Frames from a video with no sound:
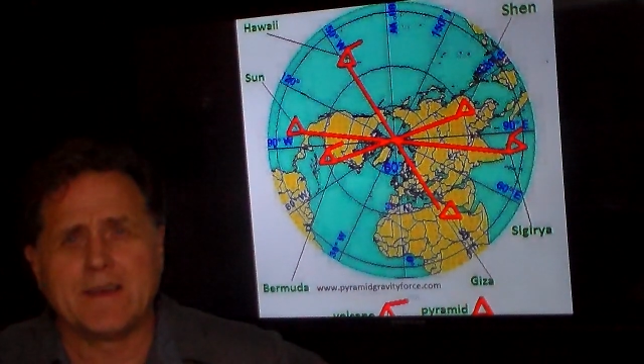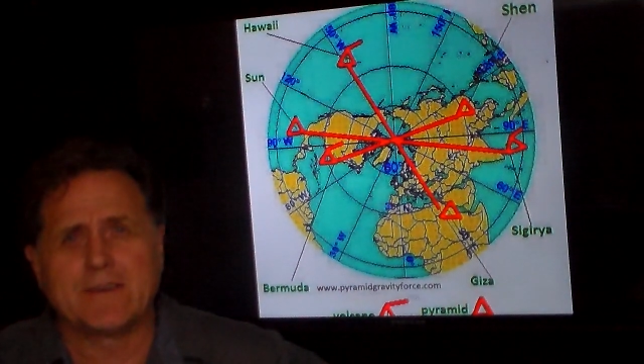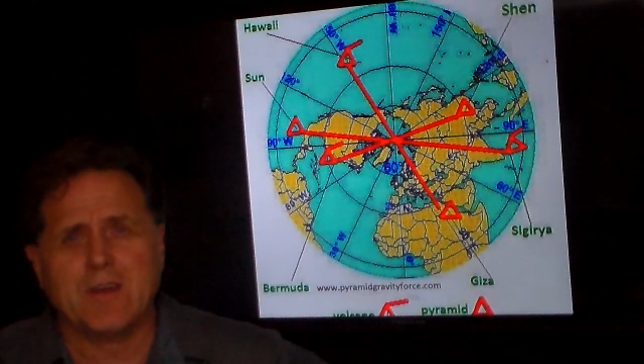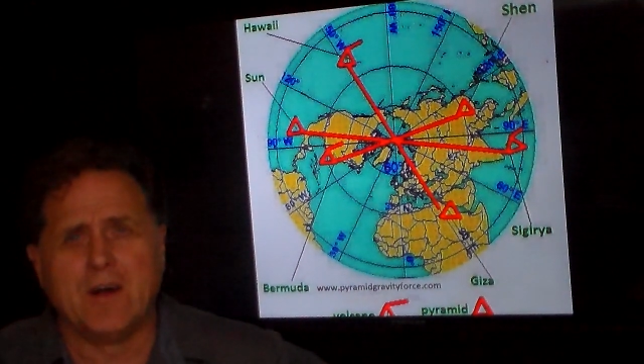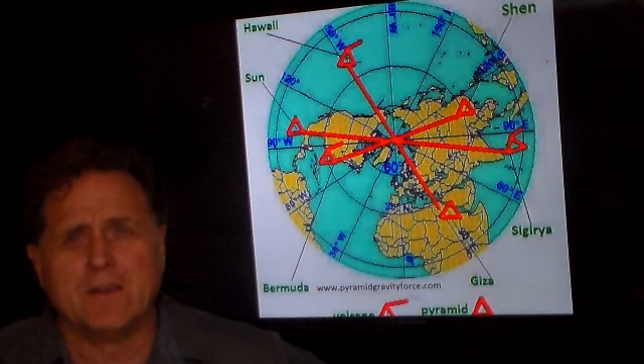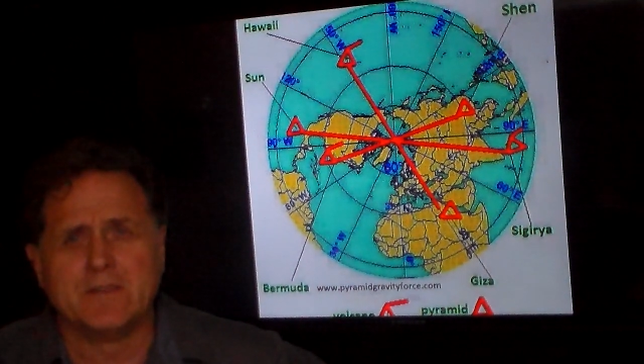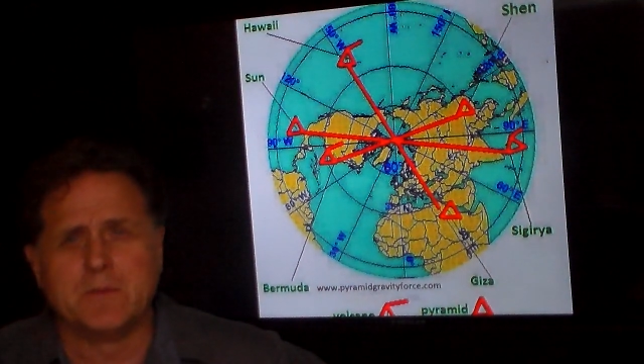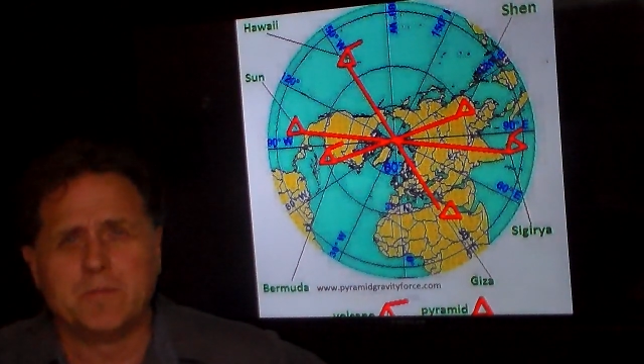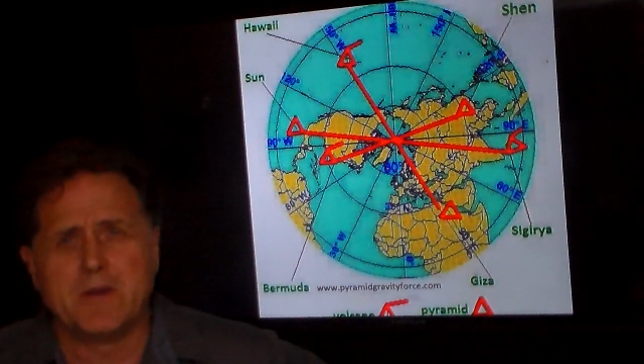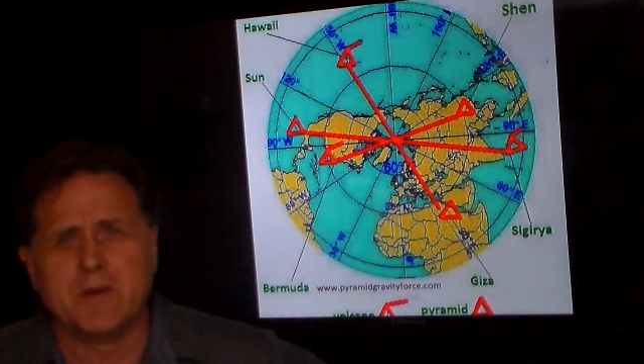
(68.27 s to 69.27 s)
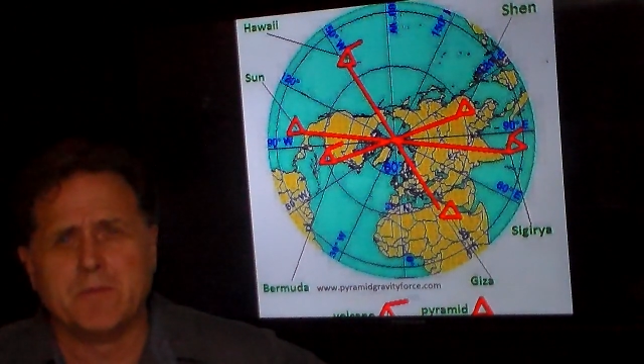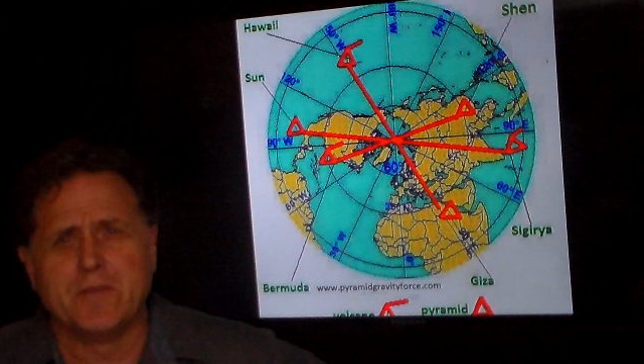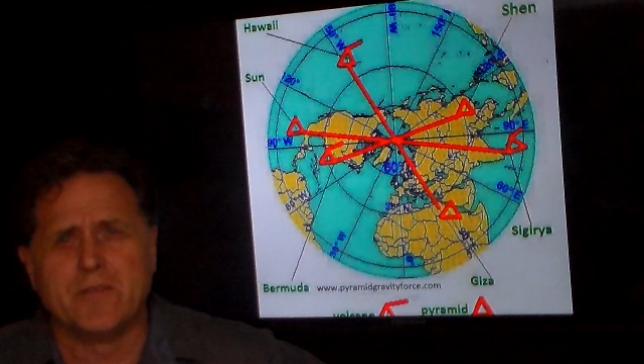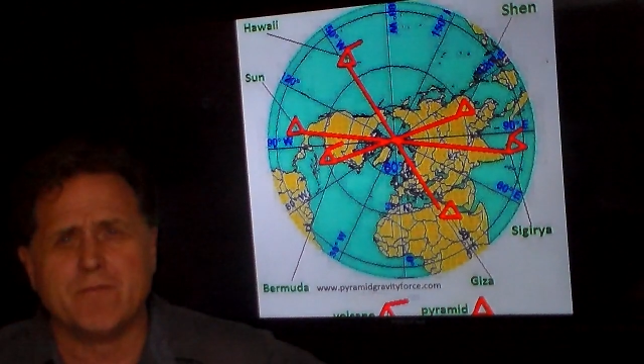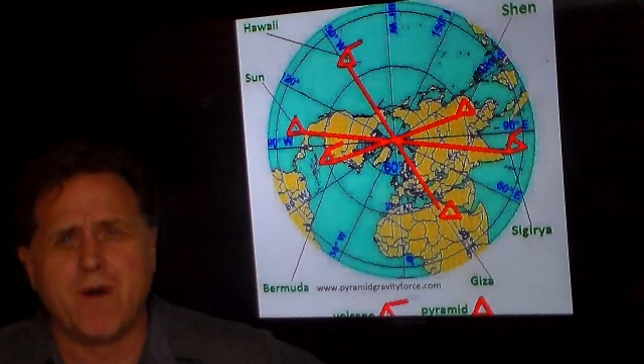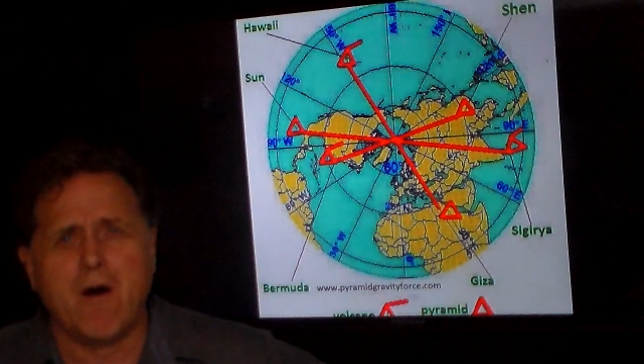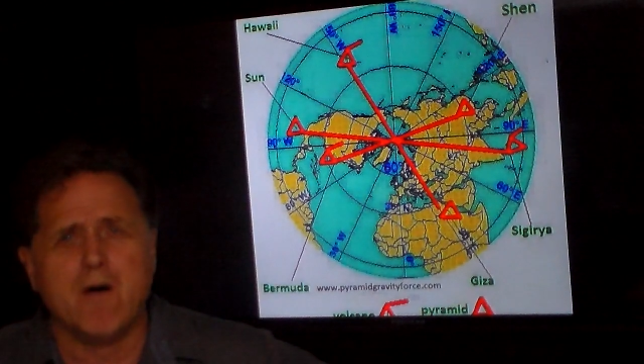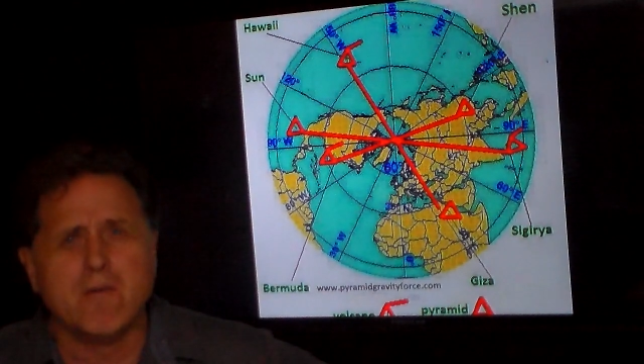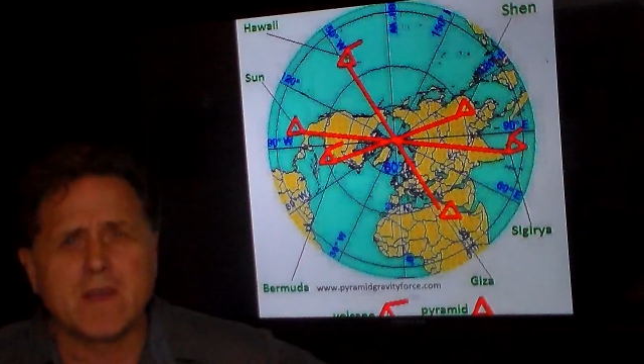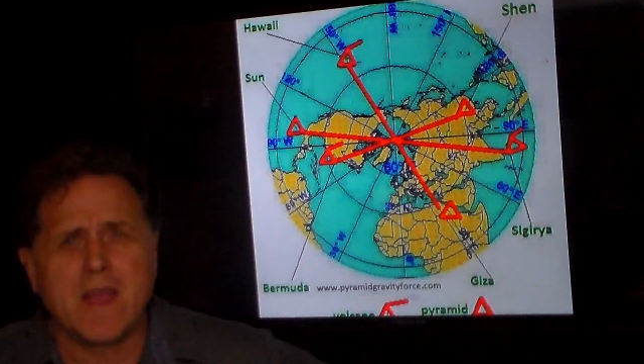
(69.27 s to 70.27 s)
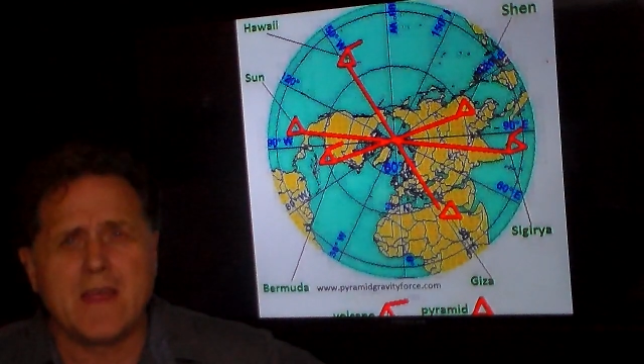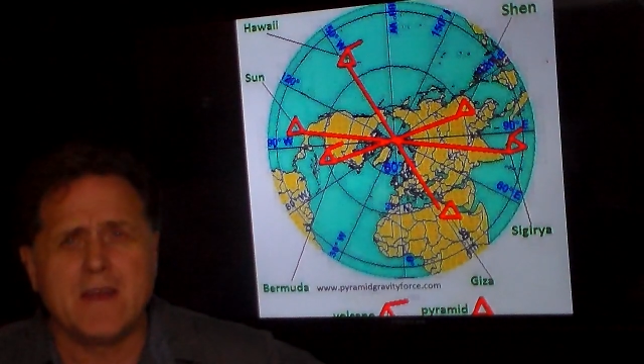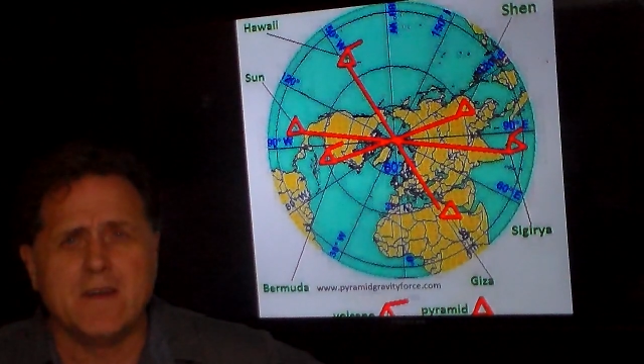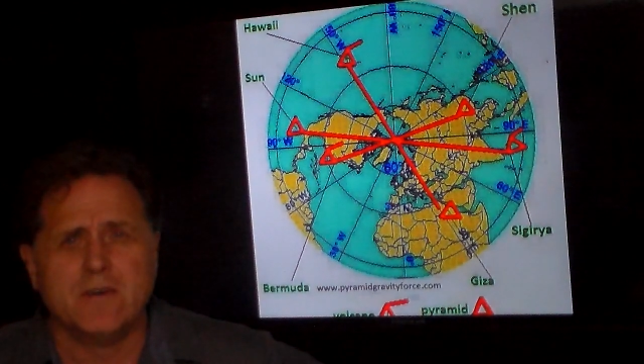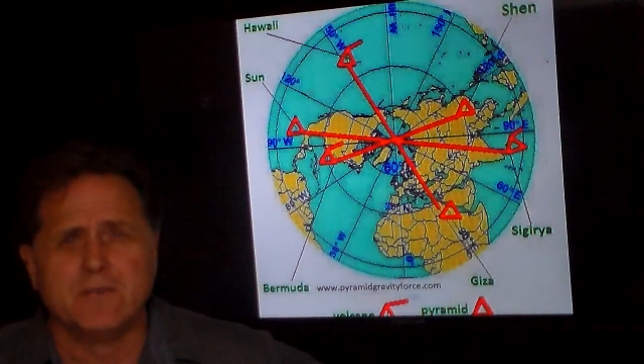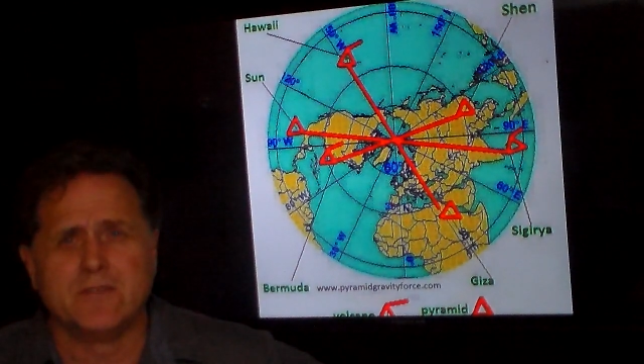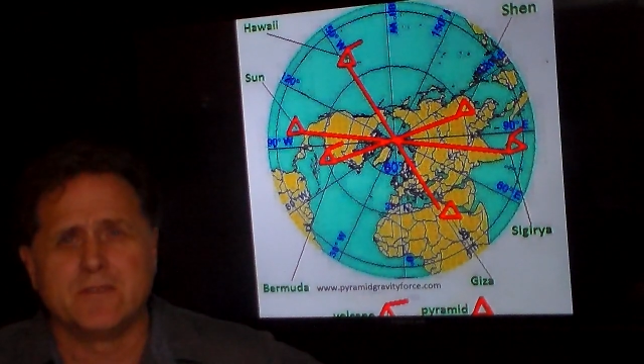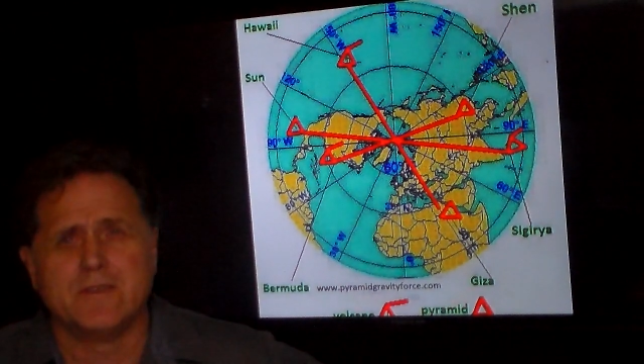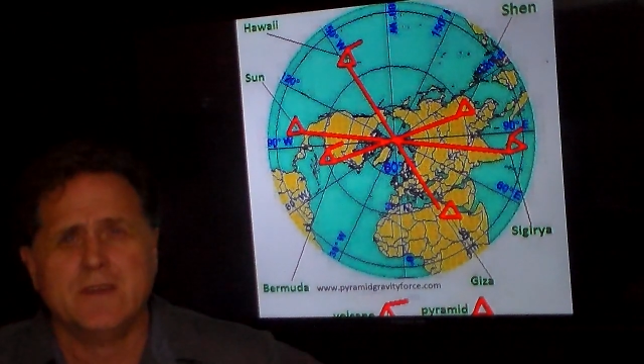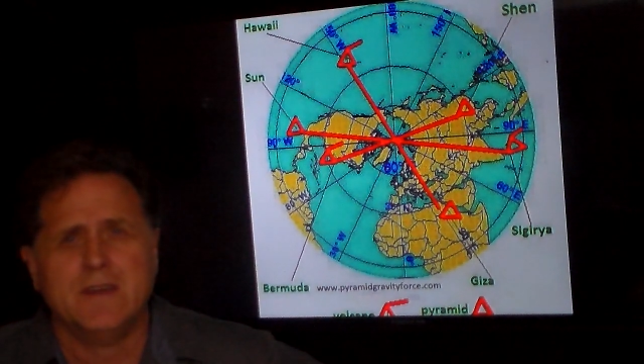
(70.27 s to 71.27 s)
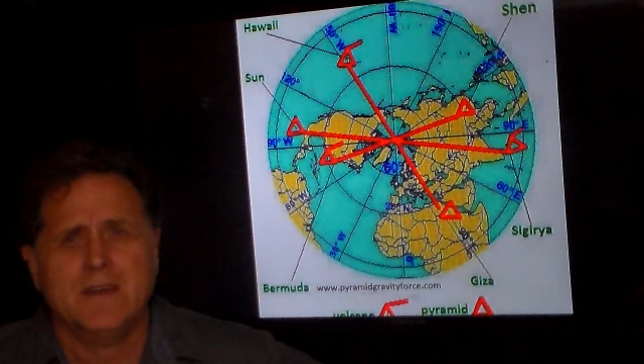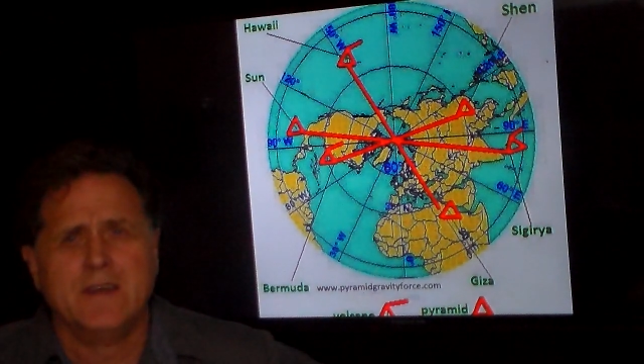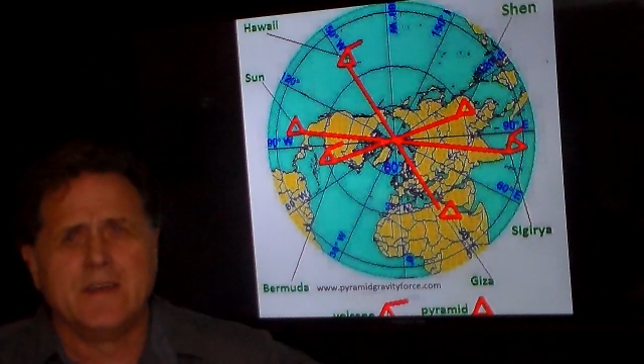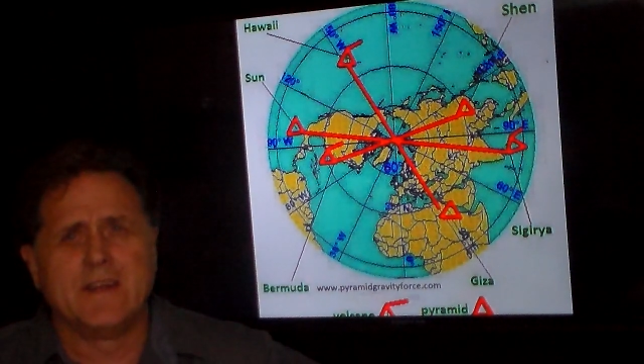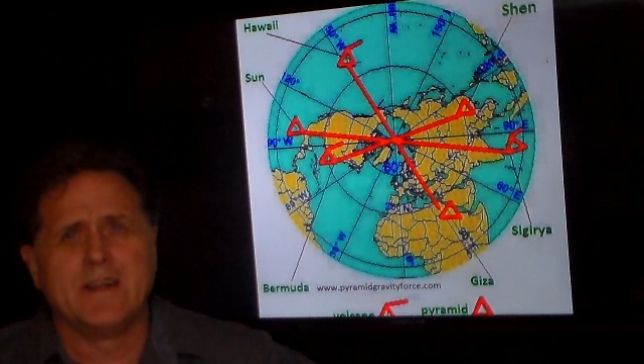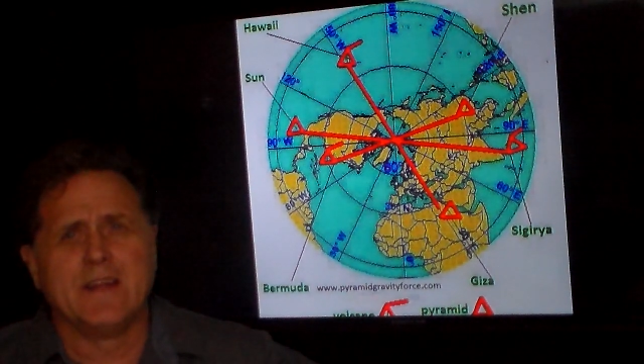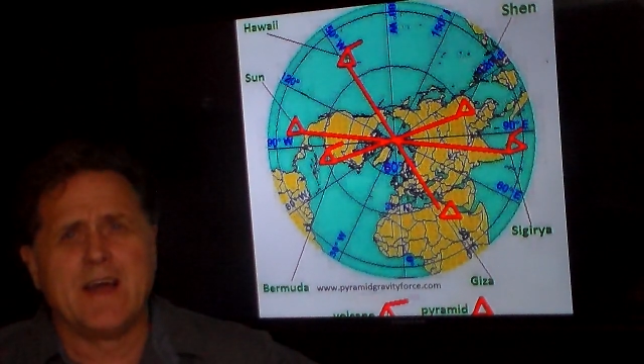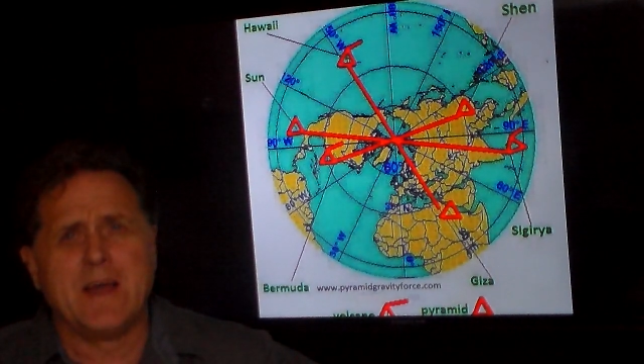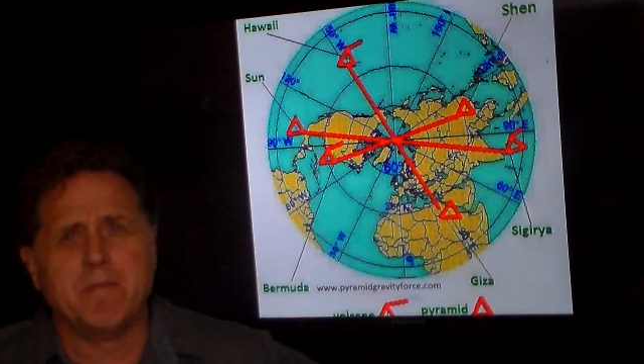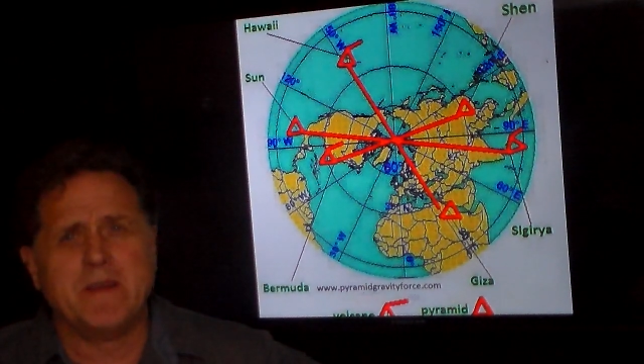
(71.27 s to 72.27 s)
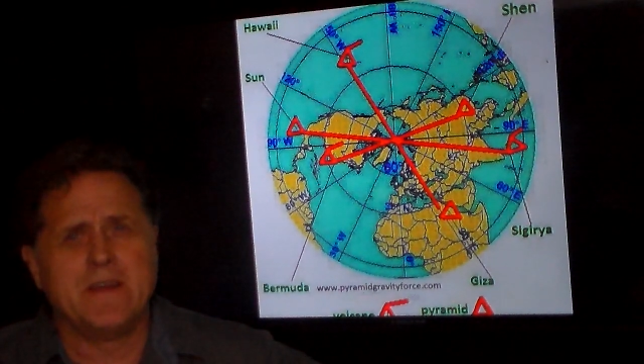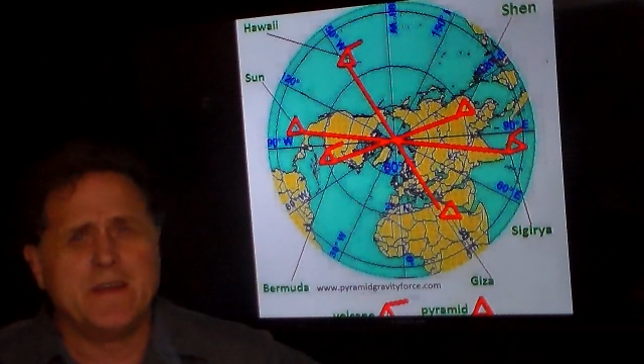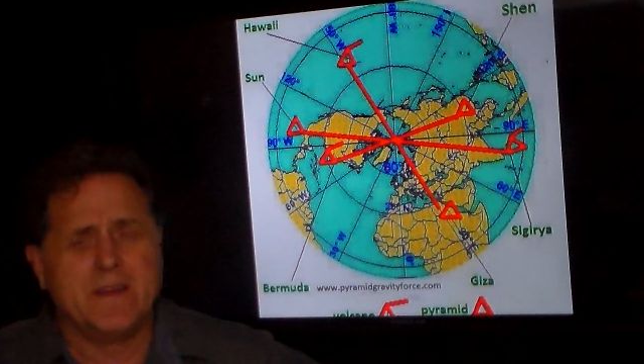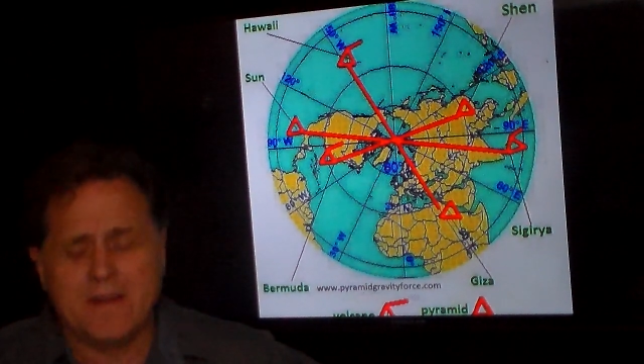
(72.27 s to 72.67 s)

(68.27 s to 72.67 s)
technology with pyramids and volcanoes in alignment.